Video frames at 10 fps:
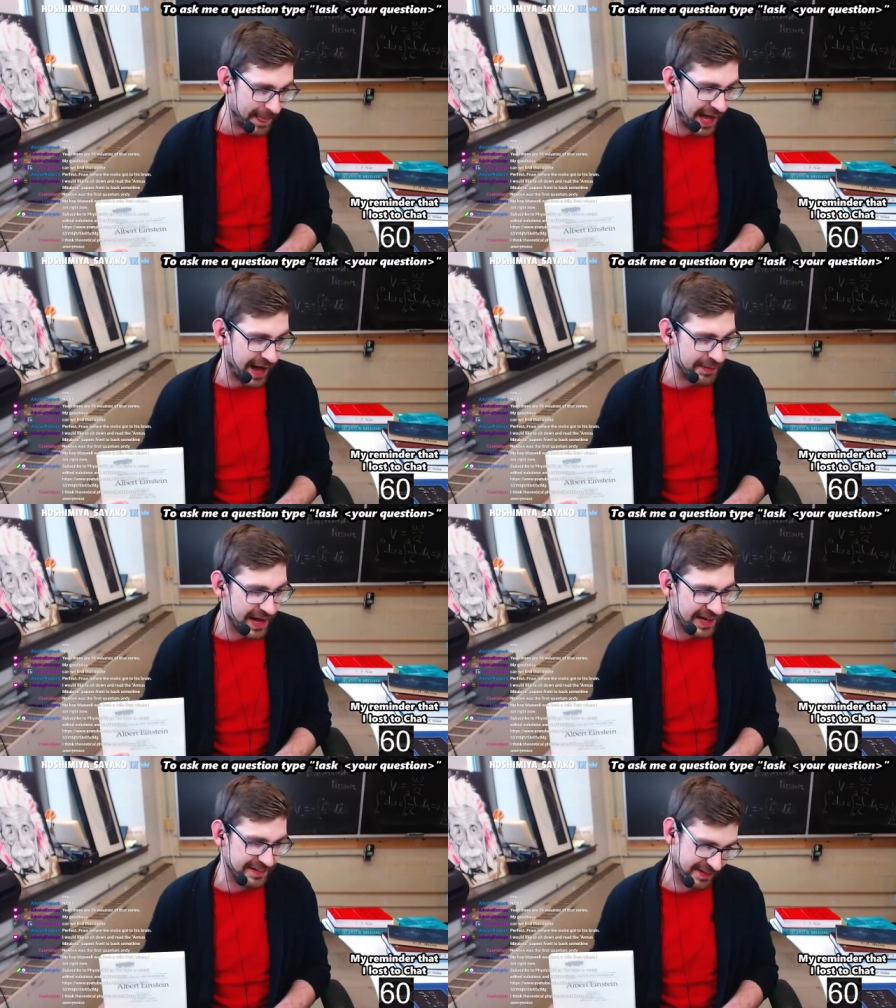Albert
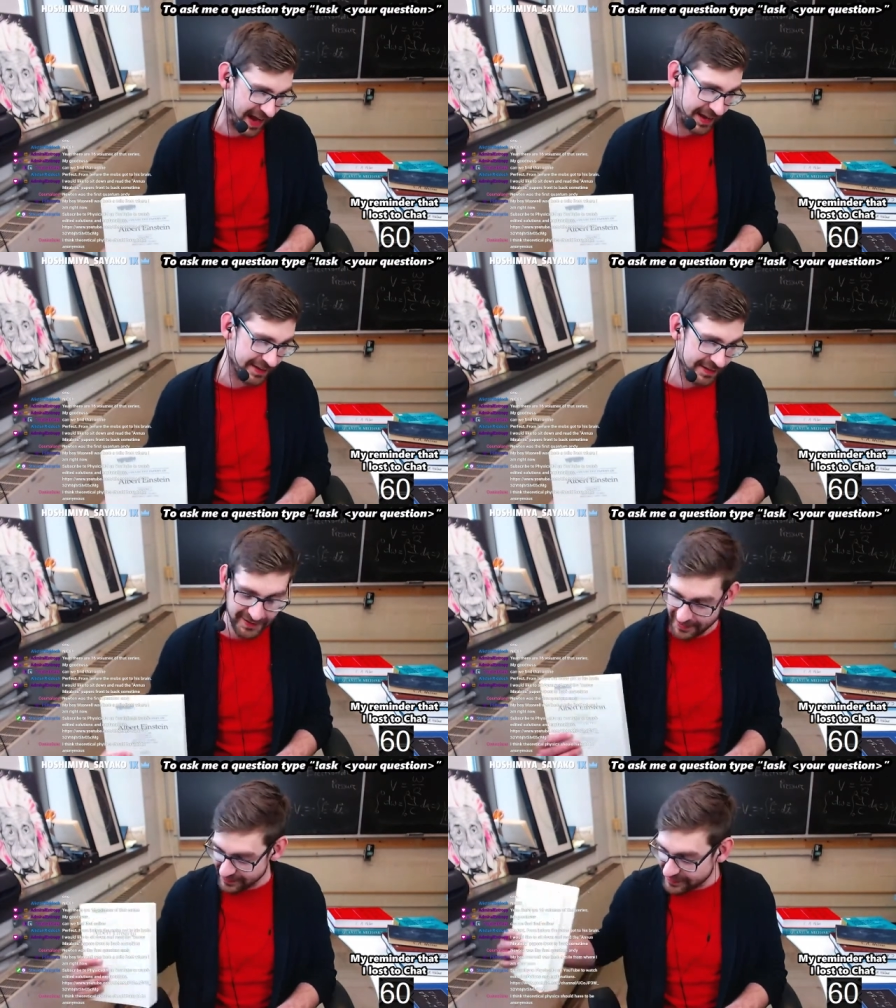Einstein,
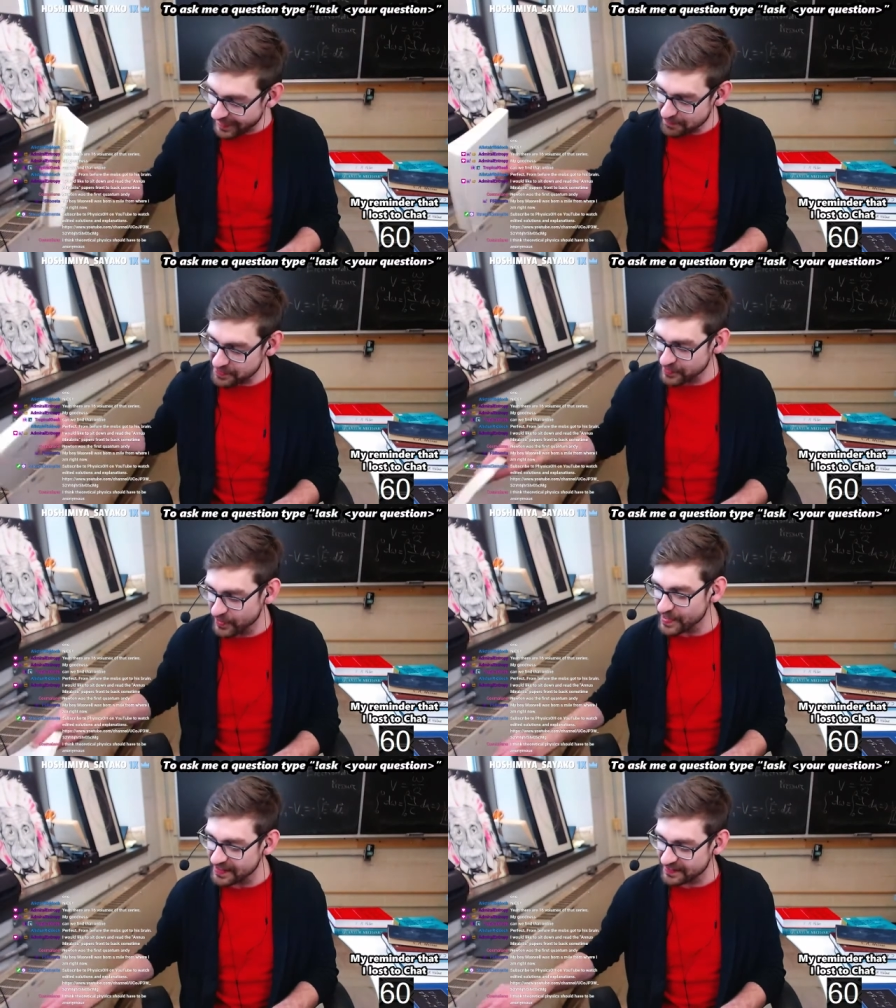came
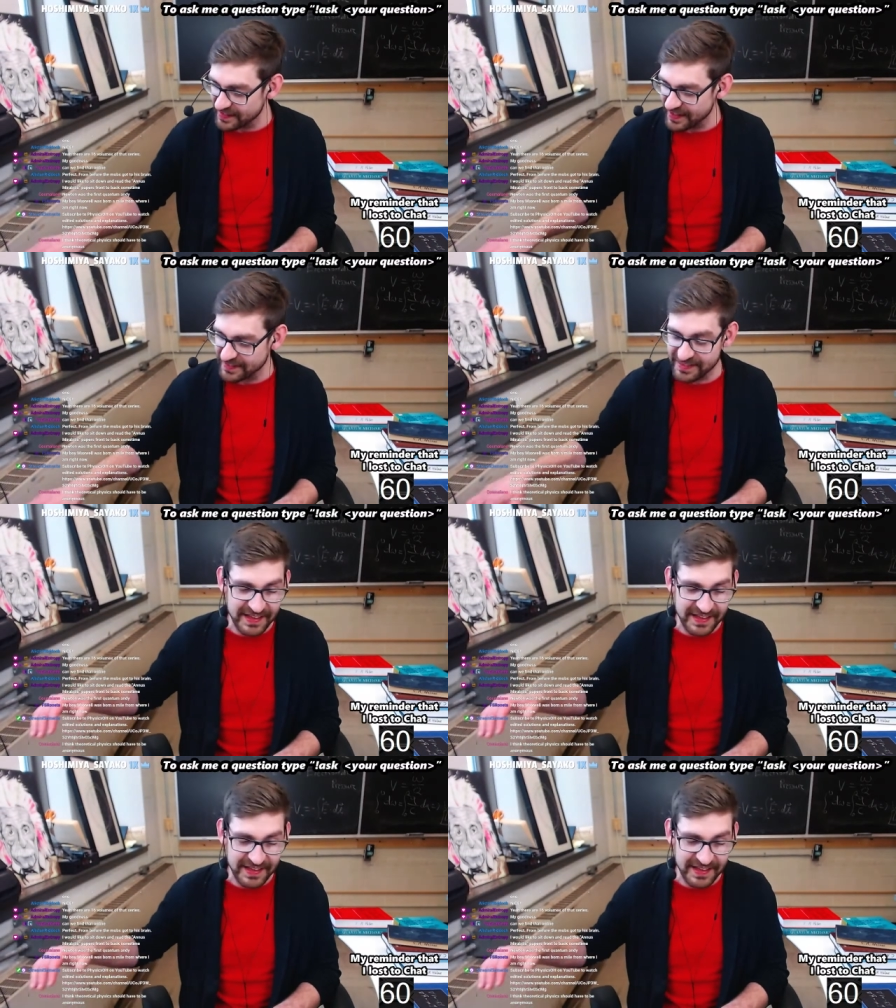through and says,